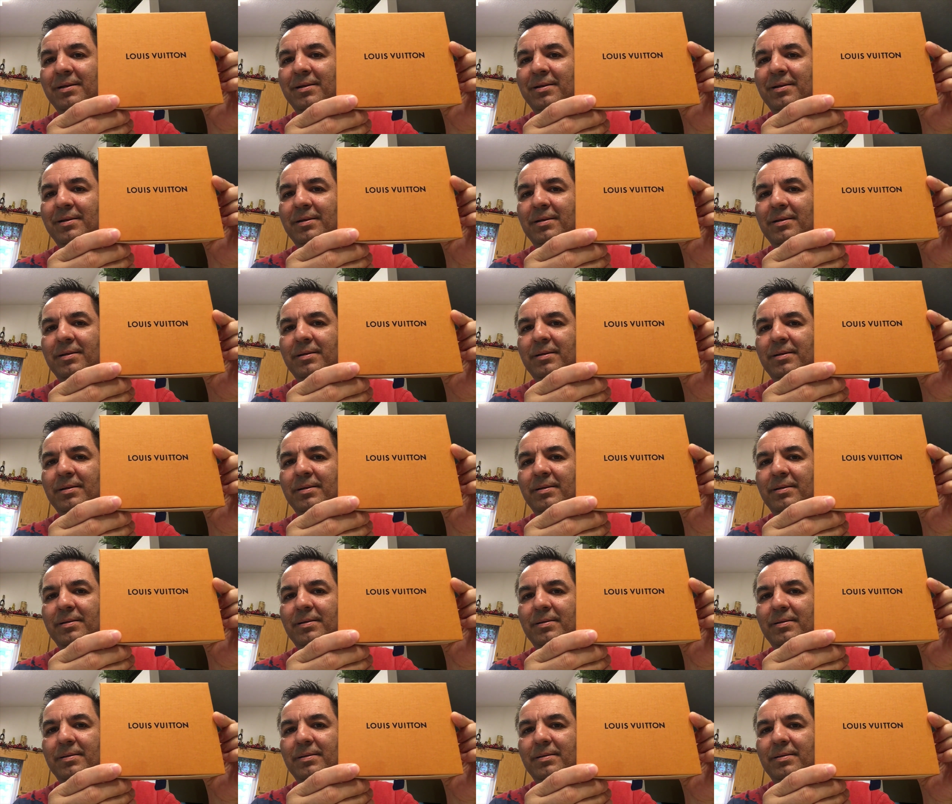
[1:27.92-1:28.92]

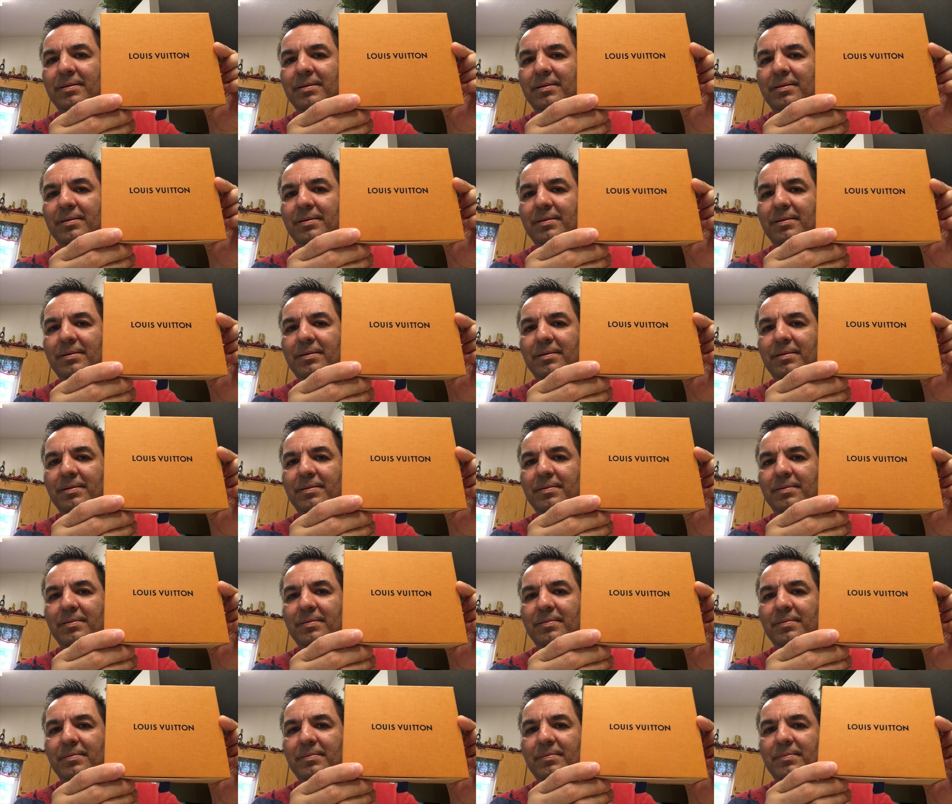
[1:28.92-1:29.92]

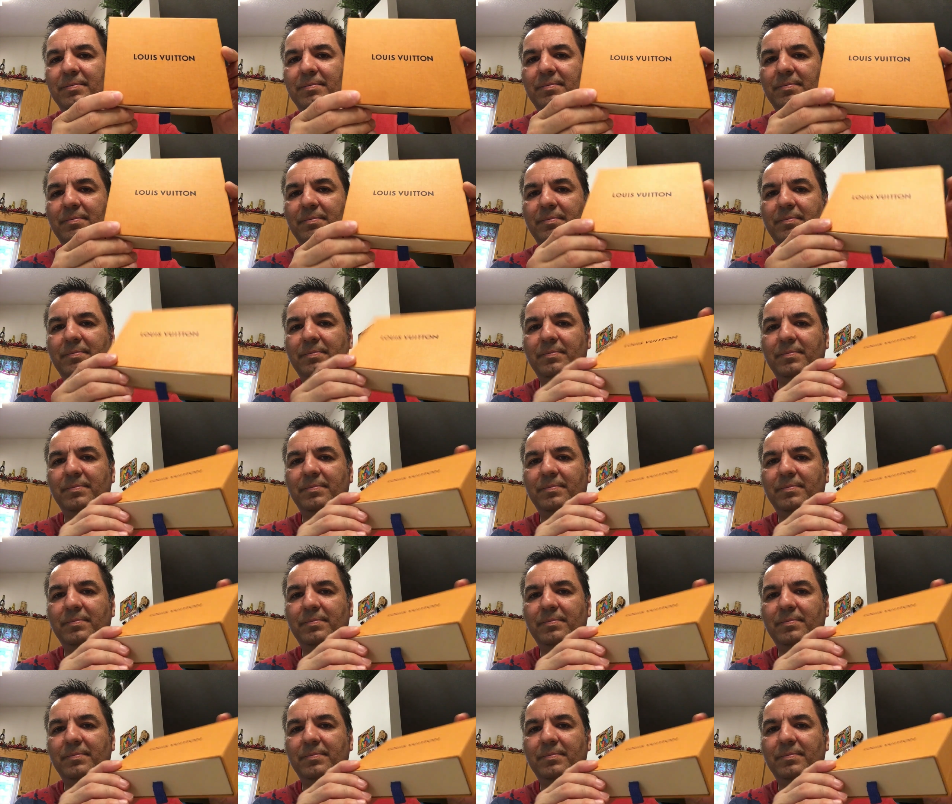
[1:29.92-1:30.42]
(no one is talking)